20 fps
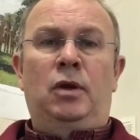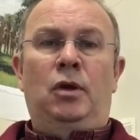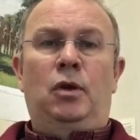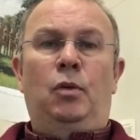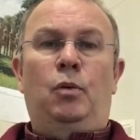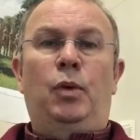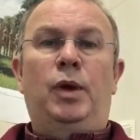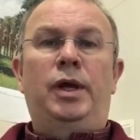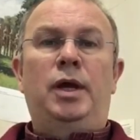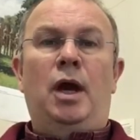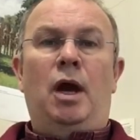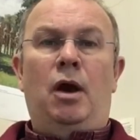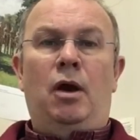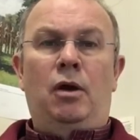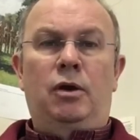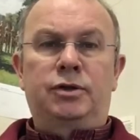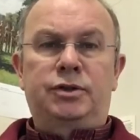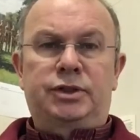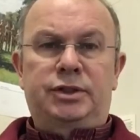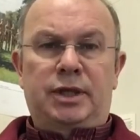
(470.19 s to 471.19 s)
We
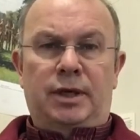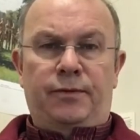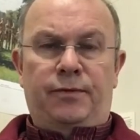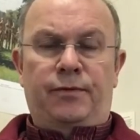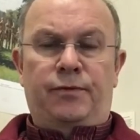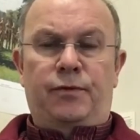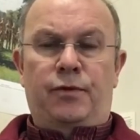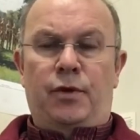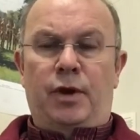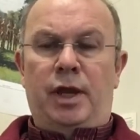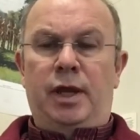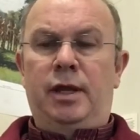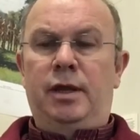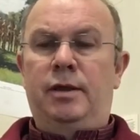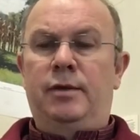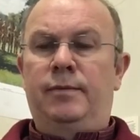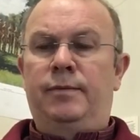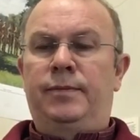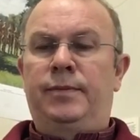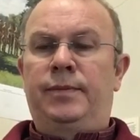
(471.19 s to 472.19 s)
are
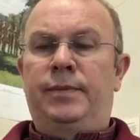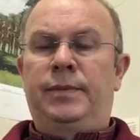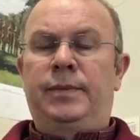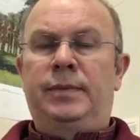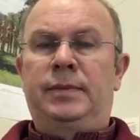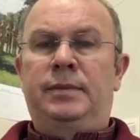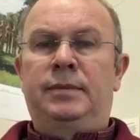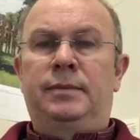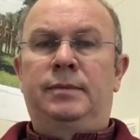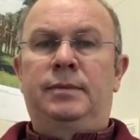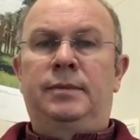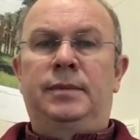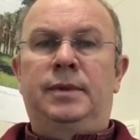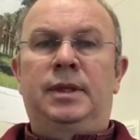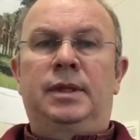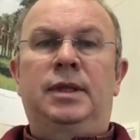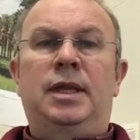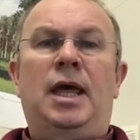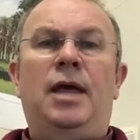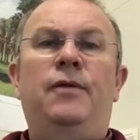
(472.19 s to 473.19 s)
suffering,
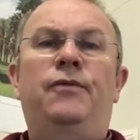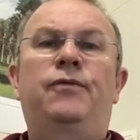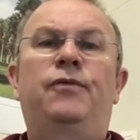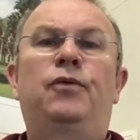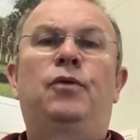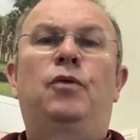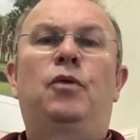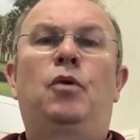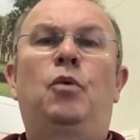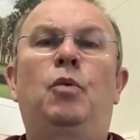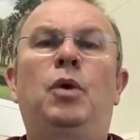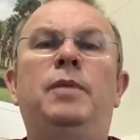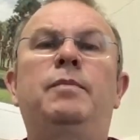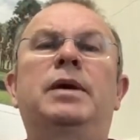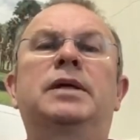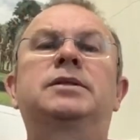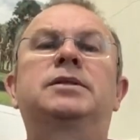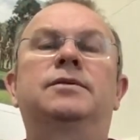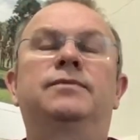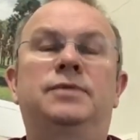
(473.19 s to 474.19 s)
therefore we
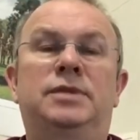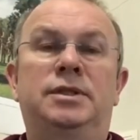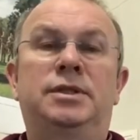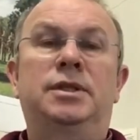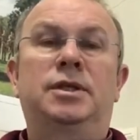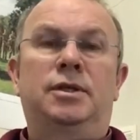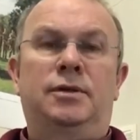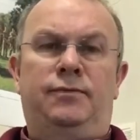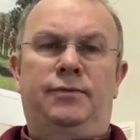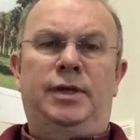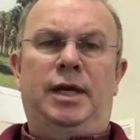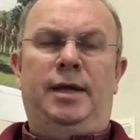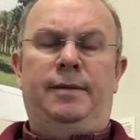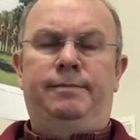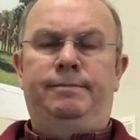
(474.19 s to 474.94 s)
must have deserved it.